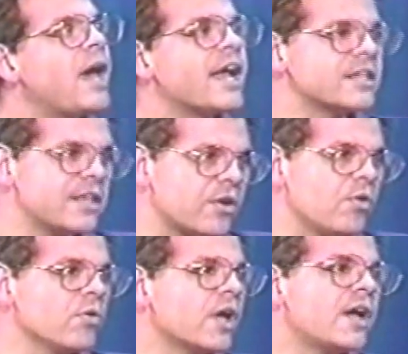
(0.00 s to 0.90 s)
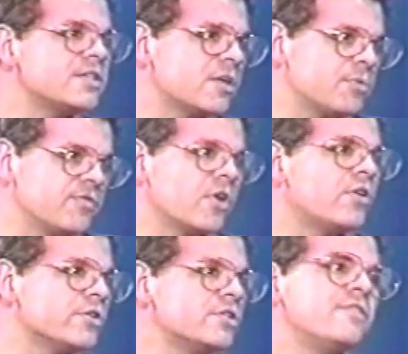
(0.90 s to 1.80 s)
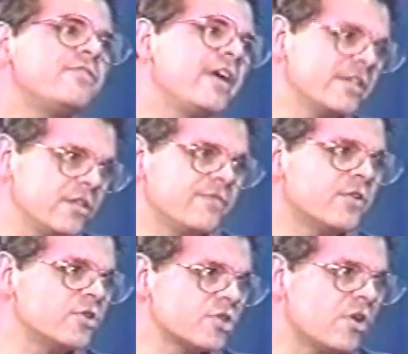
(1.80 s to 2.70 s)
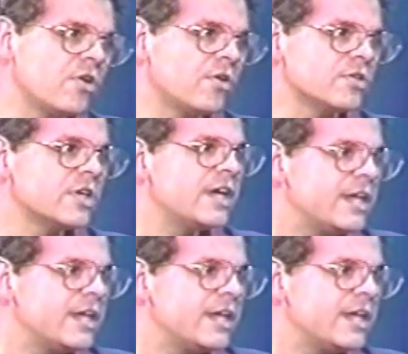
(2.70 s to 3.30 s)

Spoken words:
back to that whole concept of cause and effect in the first cause.